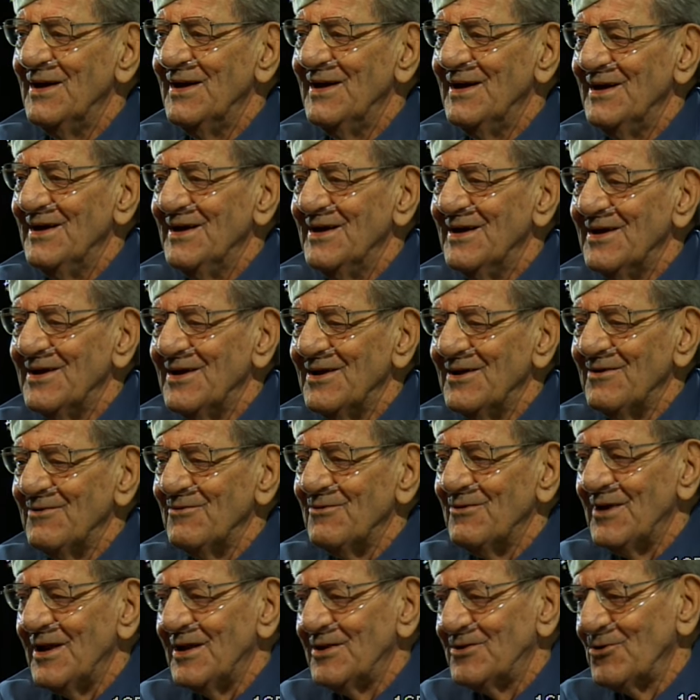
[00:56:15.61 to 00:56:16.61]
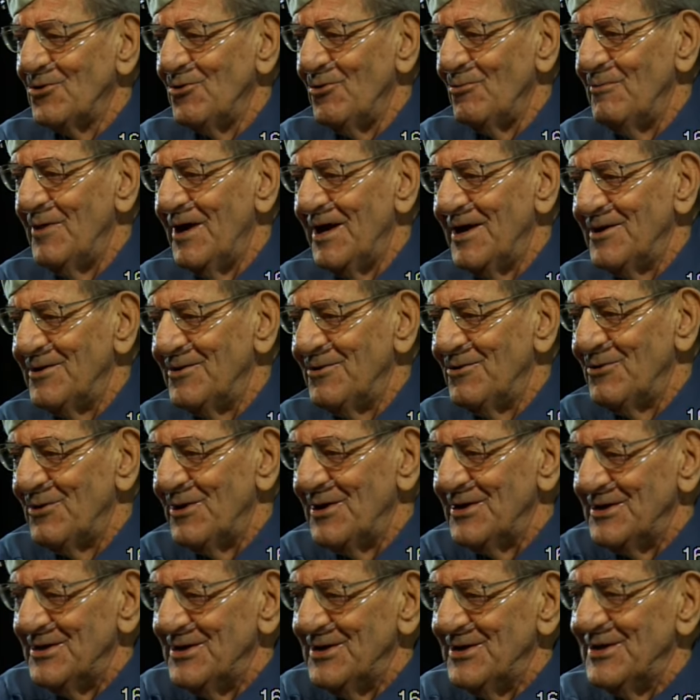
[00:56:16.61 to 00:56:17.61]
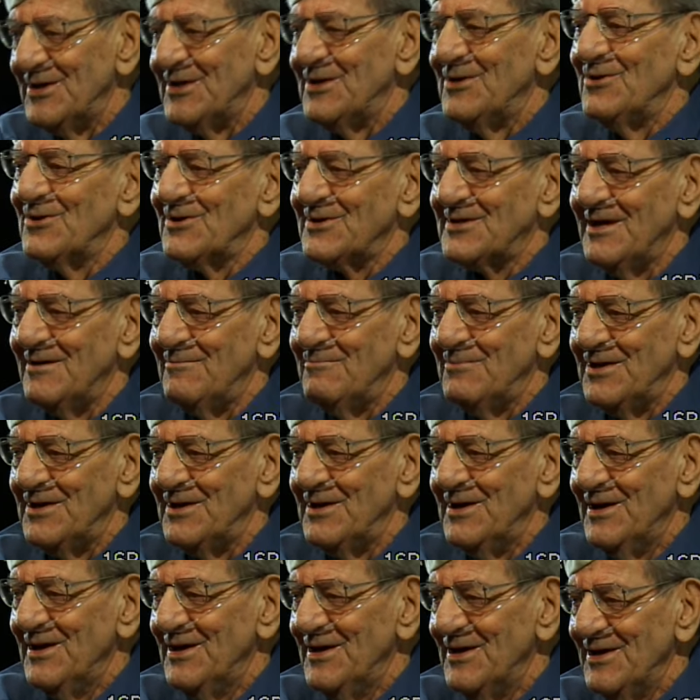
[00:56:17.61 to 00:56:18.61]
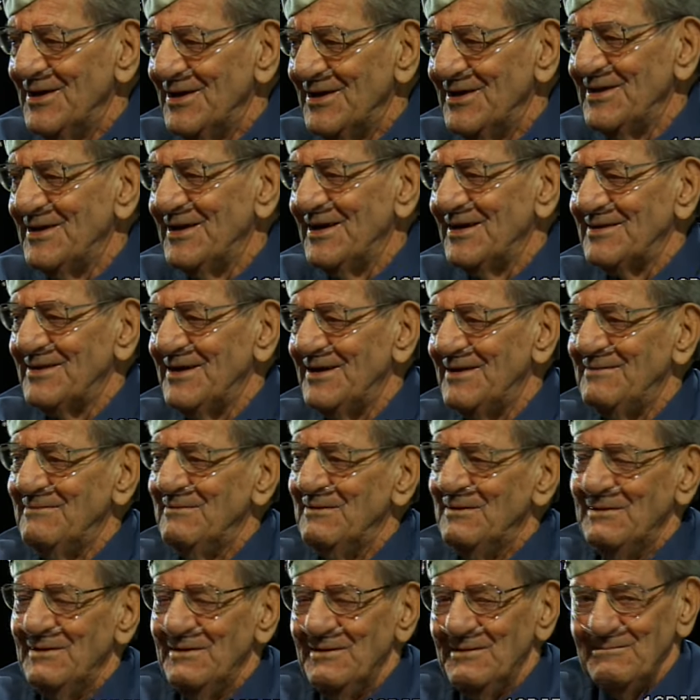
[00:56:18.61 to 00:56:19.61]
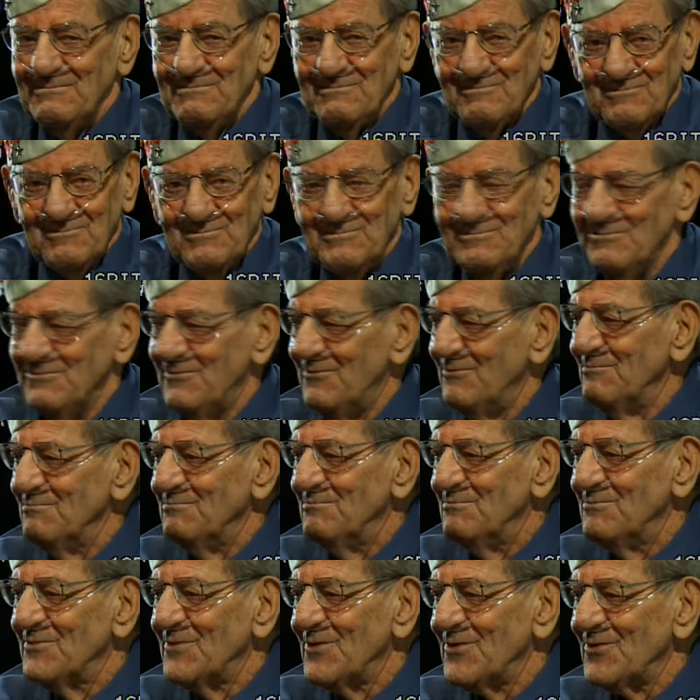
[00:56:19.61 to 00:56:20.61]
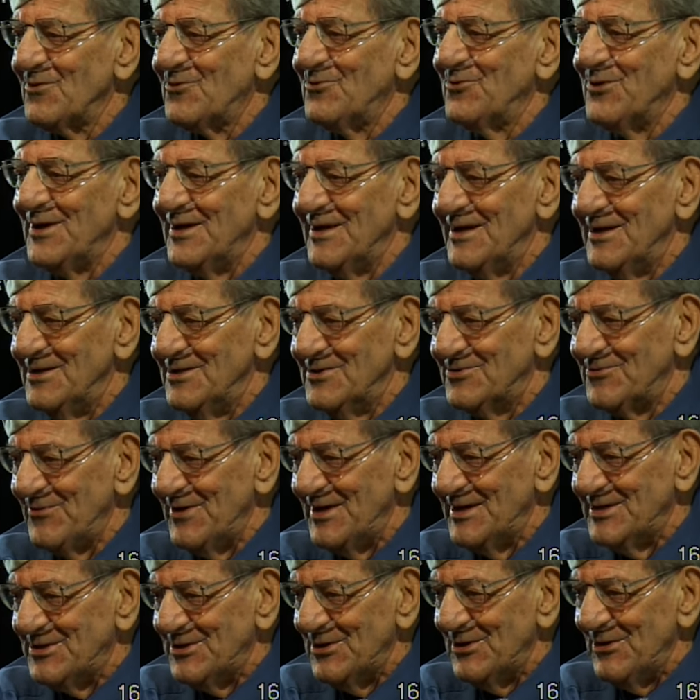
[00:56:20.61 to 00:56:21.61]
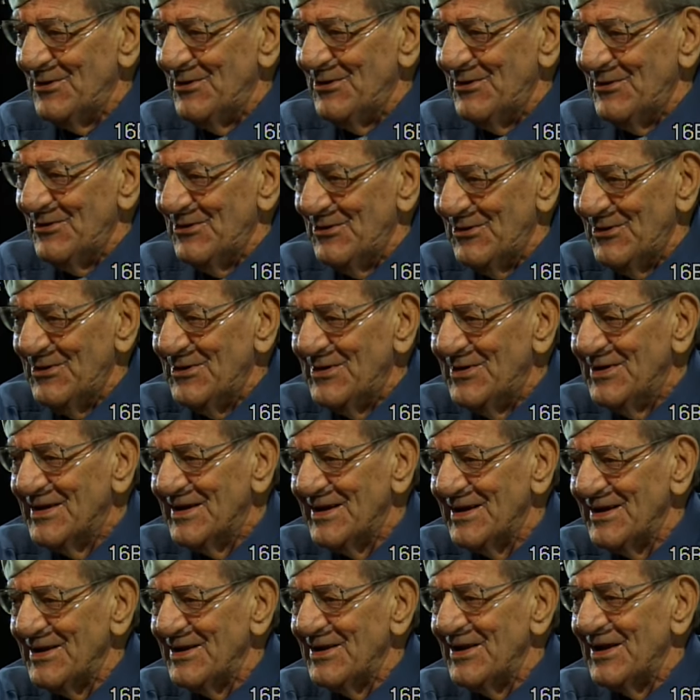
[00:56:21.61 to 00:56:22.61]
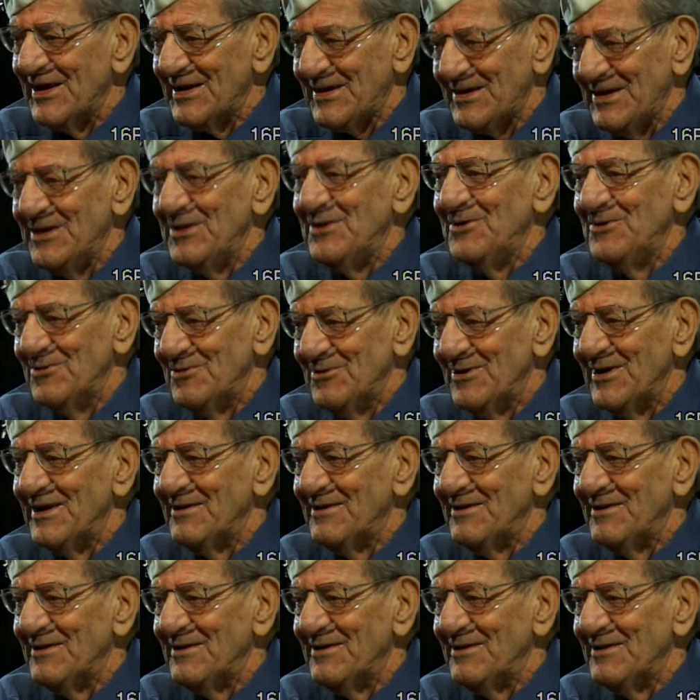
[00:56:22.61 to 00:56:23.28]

when I told him that, you know, he looked at me. He got that grin on his face, you know, like he knew what I meant.